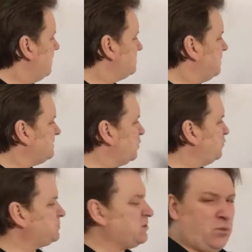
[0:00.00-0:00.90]
that's
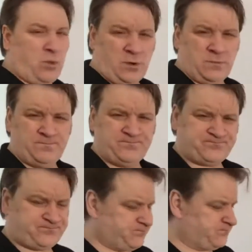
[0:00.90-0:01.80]
option one.
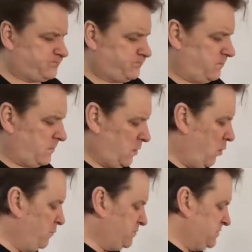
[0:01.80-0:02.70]

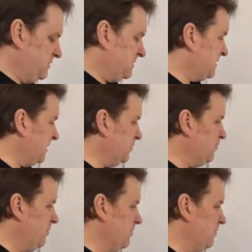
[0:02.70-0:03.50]
Option two